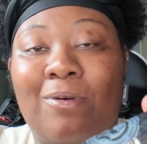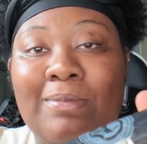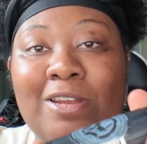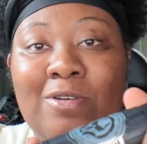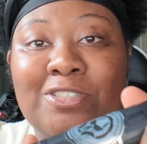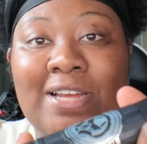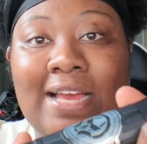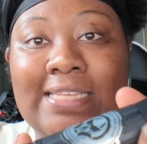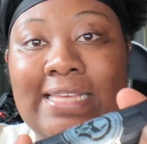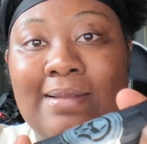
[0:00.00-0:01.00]
Let me know what you
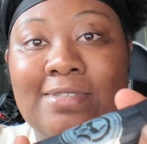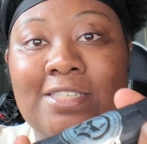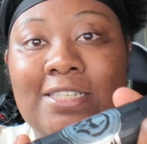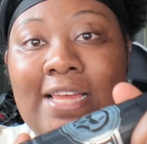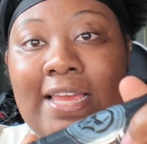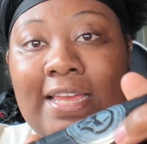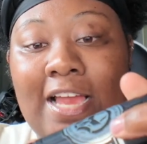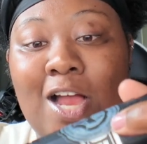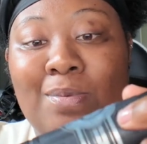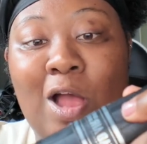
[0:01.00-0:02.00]
guys' setups look like.
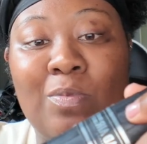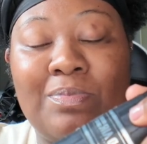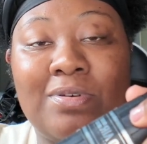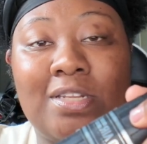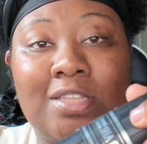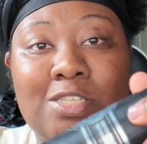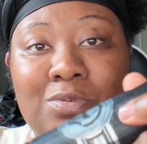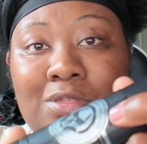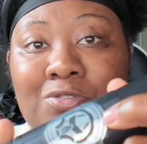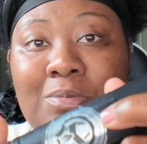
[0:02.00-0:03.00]
I'll be putting this
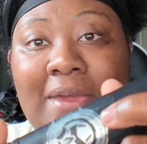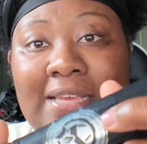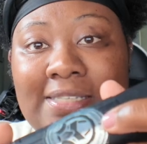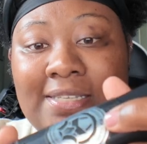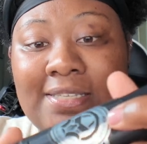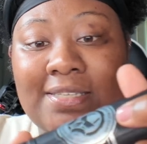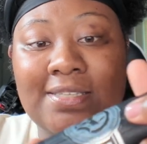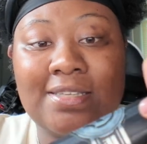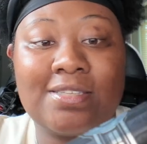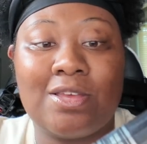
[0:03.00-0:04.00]
one through the
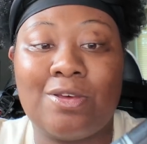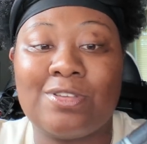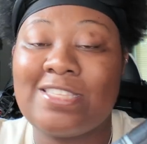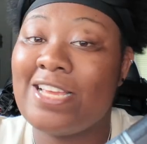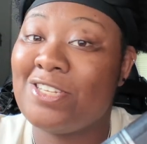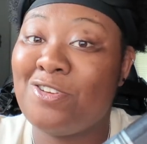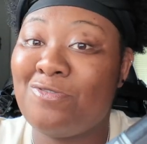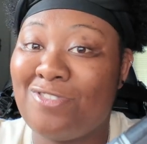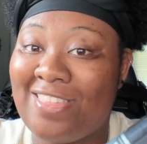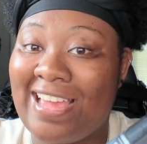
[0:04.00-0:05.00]
paces, so stay
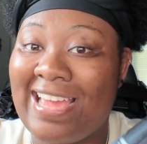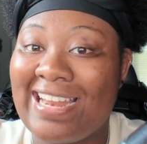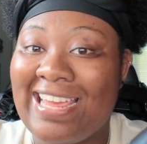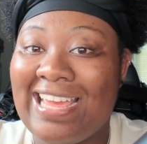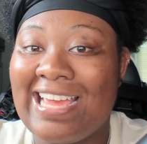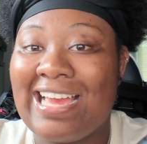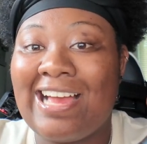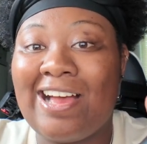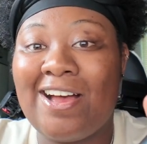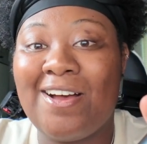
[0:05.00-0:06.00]
tuned for that.
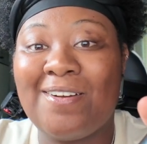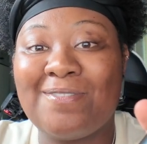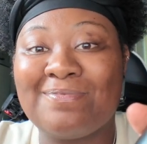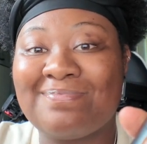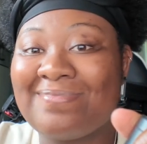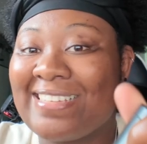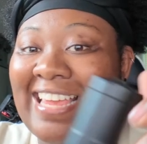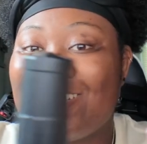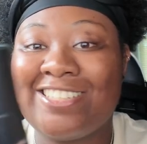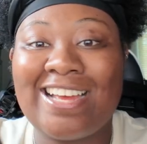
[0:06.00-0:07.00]

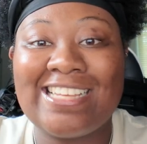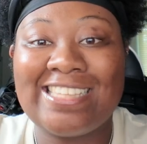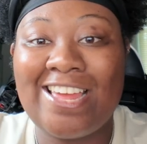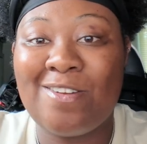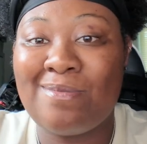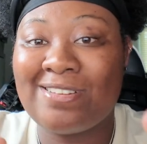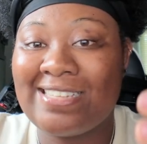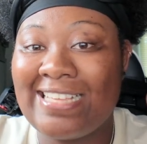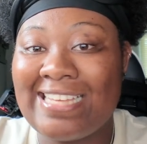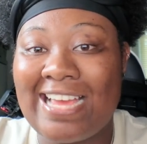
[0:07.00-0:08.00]
Catch you guys later. Remember to
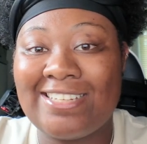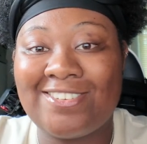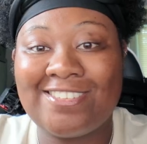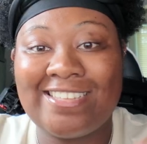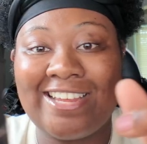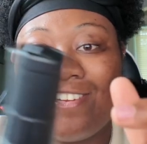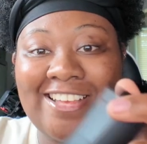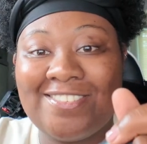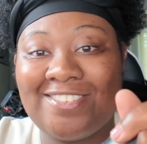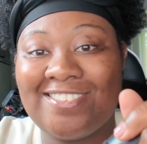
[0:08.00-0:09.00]
stay tactical, stay
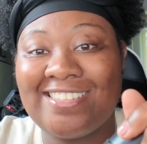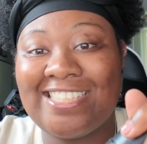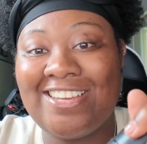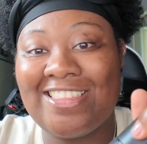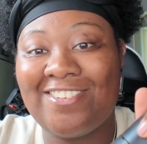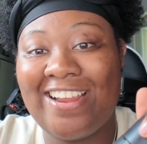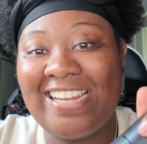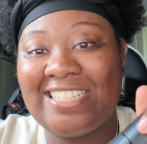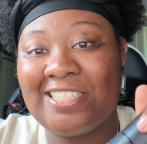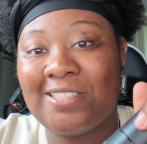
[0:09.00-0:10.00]
graceful. See you at the
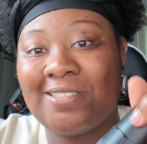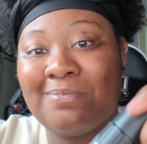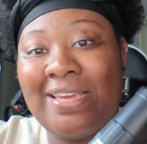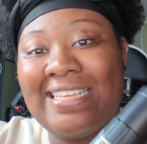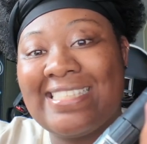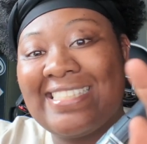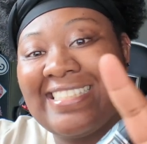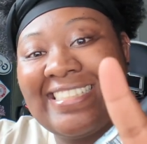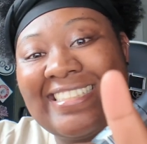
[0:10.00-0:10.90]
range. Peace.